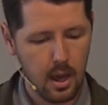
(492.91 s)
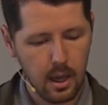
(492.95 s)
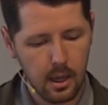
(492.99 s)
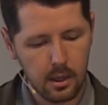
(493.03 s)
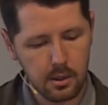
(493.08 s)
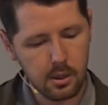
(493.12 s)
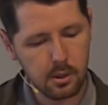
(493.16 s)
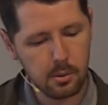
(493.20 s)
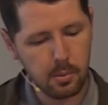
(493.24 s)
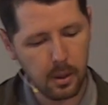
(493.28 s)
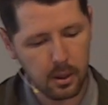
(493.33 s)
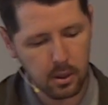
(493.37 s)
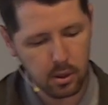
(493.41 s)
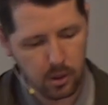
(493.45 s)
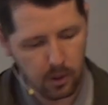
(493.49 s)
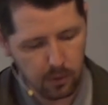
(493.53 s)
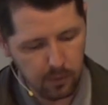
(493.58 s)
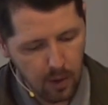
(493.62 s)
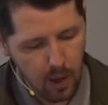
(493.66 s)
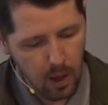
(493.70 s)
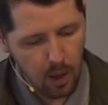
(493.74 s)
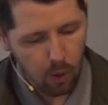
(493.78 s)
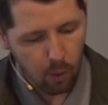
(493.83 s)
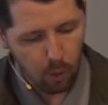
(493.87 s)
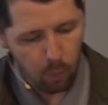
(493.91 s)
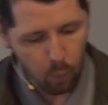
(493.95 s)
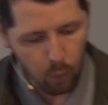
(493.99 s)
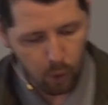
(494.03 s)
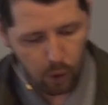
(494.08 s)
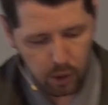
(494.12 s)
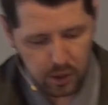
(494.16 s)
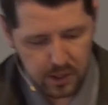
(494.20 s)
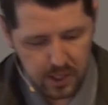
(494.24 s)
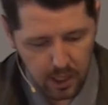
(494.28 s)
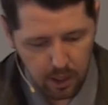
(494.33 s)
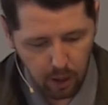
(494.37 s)
is this picture of
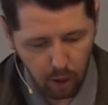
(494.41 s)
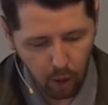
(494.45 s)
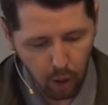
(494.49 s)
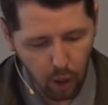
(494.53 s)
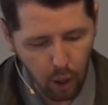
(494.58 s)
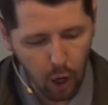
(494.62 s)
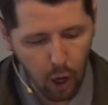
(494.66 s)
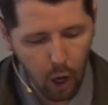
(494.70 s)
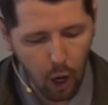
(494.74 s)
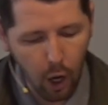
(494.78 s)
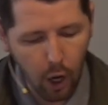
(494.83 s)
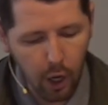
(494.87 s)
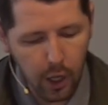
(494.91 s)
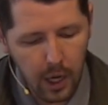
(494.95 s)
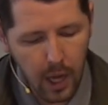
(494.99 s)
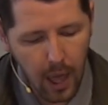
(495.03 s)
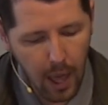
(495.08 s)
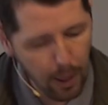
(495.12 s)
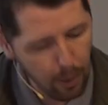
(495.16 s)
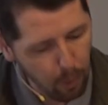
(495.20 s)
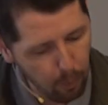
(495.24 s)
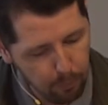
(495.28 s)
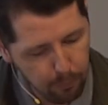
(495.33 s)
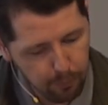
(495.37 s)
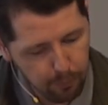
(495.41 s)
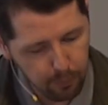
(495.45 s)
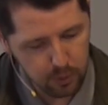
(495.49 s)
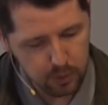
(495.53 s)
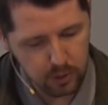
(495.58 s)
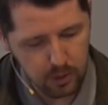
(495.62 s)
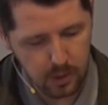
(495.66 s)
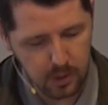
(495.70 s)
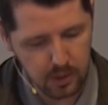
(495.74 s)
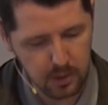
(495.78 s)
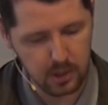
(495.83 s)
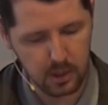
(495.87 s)
words that are unhelpful to
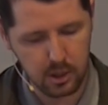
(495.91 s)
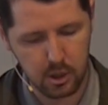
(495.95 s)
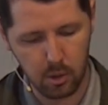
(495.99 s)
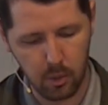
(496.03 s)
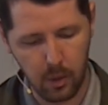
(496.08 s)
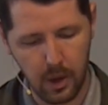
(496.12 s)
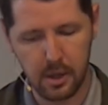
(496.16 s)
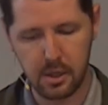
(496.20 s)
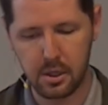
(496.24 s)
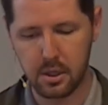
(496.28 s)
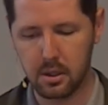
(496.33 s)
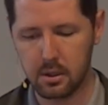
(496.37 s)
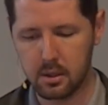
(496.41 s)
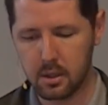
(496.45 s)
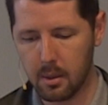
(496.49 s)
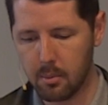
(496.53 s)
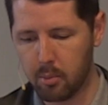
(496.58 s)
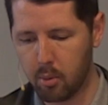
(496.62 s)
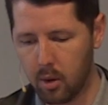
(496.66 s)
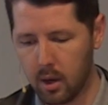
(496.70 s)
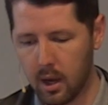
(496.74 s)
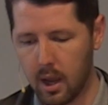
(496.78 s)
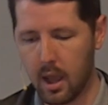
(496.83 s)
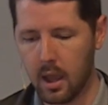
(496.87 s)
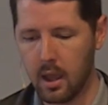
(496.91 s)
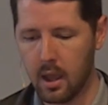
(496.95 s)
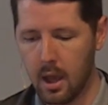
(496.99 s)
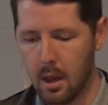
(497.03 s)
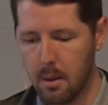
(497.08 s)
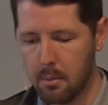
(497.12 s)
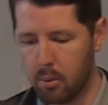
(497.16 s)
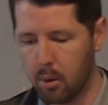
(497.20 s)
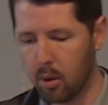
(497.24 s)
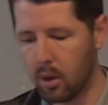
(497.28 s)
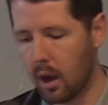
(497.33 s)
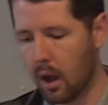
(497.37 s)
the situation. Subpoint A,
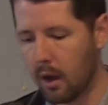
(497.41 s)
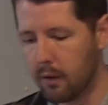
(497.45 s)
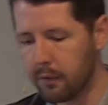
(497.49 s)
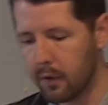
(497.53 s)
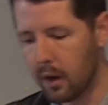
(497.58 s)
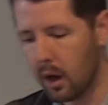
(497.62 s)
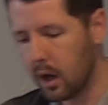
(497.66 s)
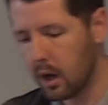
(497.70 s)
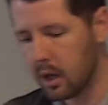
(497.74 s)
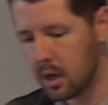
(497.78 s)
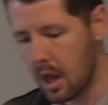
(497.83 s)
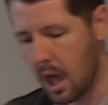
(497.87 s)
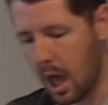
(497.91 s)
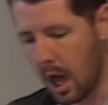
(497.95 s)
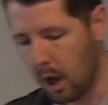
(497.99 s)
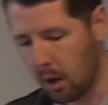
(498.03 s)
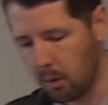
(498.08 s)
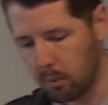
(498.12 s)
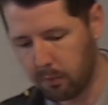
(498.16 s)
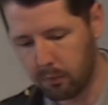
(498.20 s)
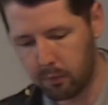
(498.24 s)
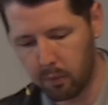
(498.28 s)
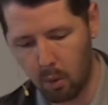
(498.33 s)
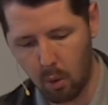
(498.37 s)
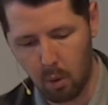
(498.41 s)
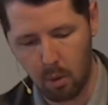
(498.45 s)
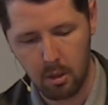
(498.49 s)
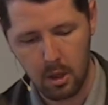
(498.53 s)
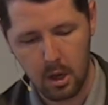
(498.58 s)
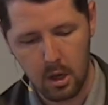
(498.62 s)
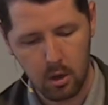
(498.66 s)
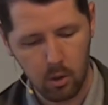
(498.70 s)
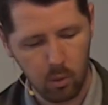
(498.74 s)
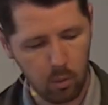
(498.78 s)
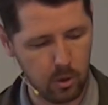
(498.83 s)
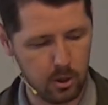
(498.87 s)
put off unhelpful
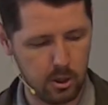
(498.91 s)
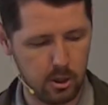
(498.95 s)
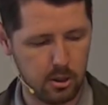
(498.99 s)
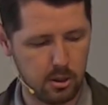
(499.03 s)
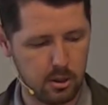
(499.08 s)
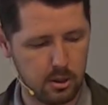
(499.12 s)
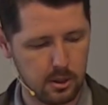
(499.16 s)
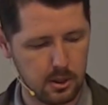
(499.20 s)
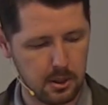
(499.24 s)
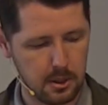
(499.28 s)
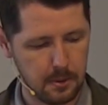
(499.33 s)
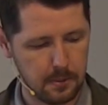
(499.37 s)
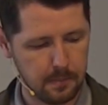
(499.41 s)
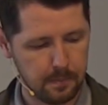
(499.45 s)
words.